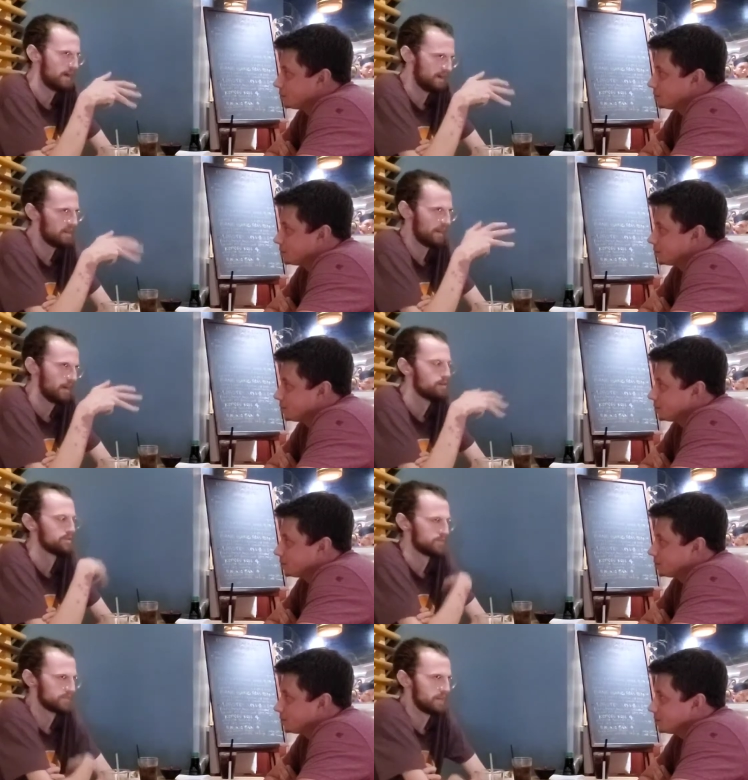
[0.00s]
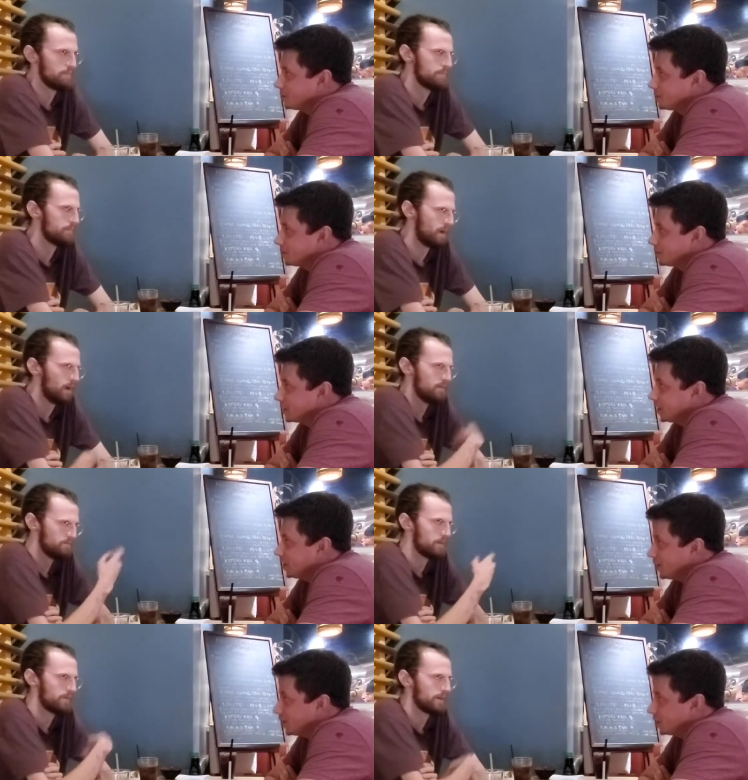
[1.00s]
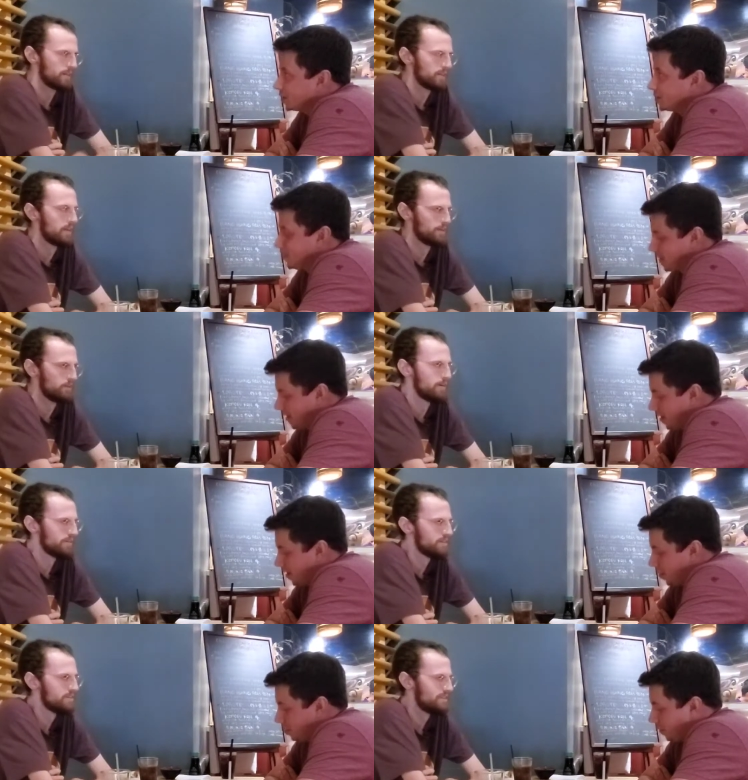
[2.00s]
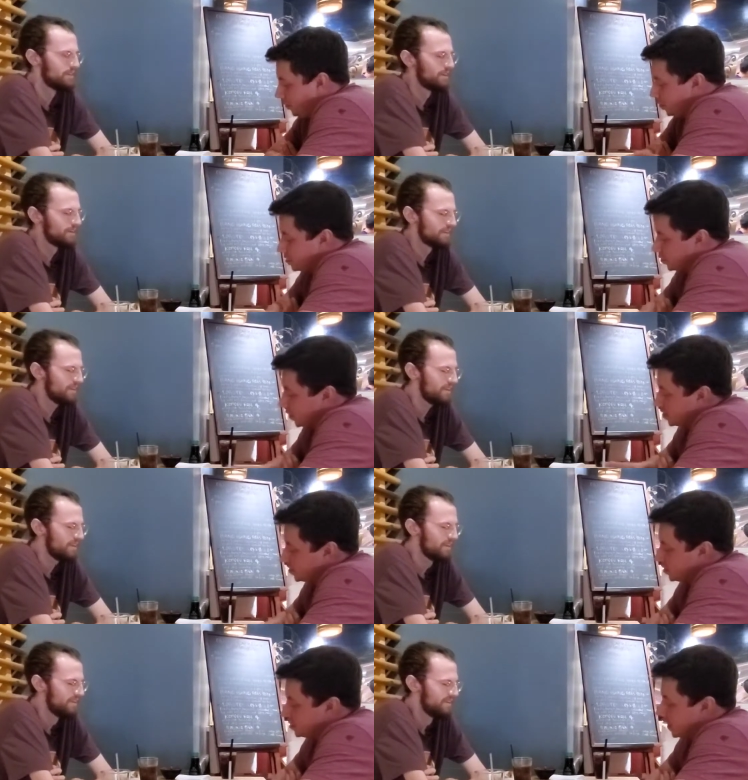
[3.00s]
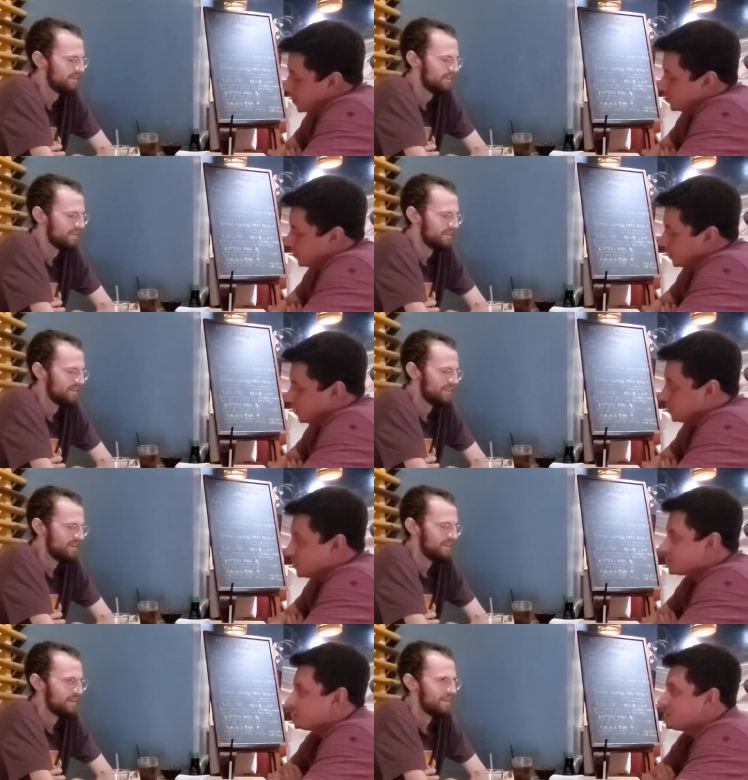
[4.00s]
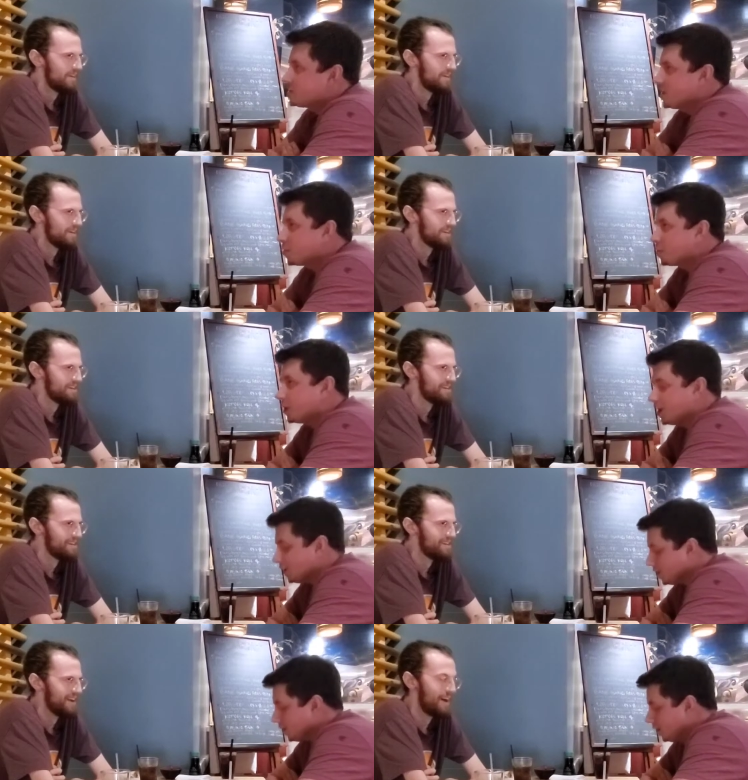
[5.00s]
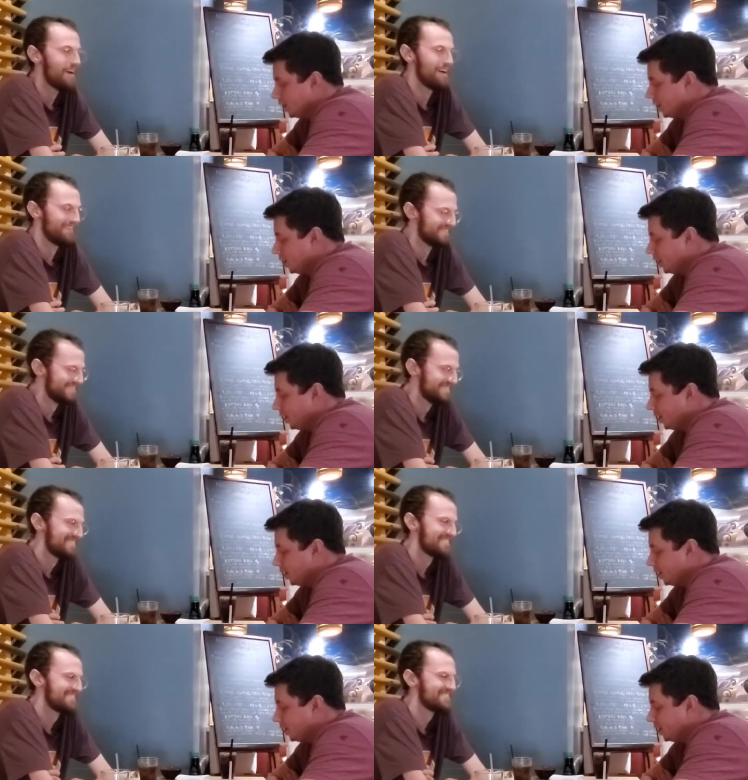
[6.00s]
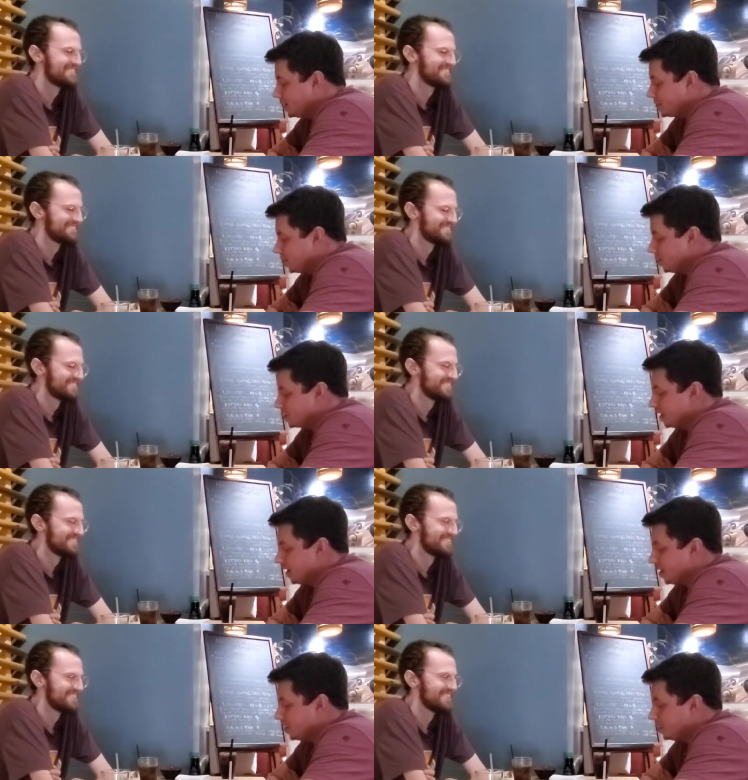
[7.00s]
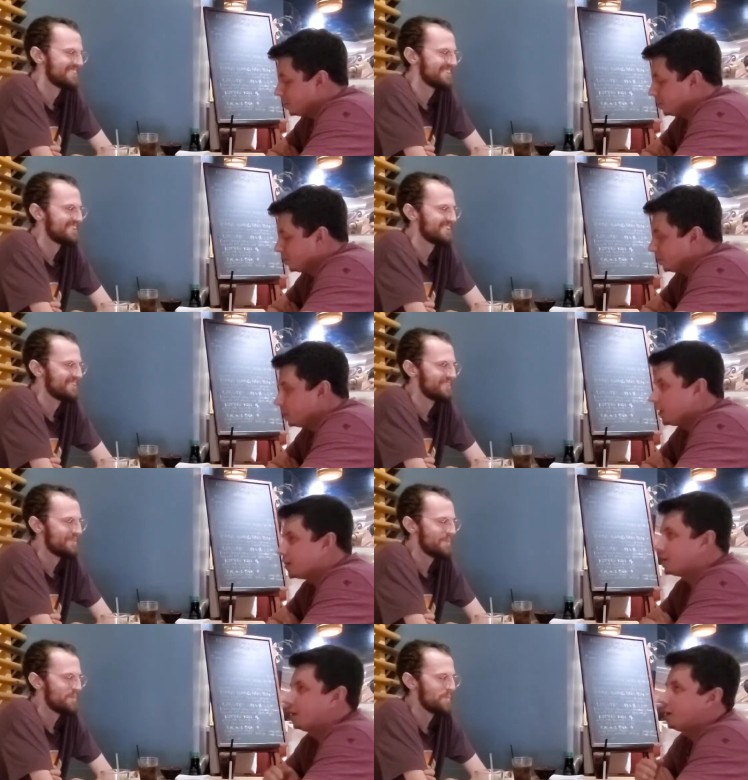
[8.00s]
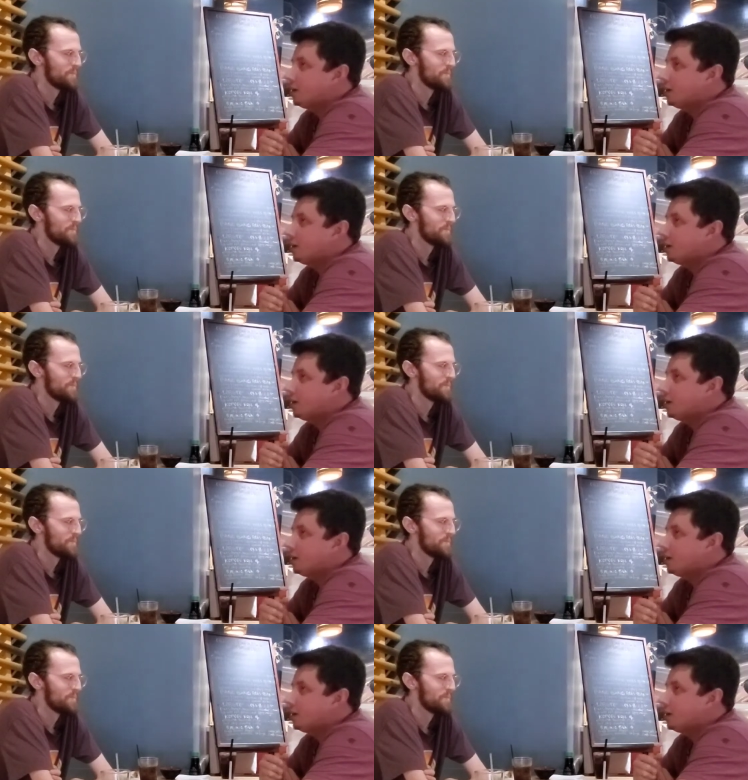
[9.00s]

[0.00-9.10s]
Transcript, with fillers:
Speaker 1: I, and I host for Sam uh, Killer regularly on the road.
Speaker 2: My first question is actually Dusty Slay related. Oh. Uh, is there a time like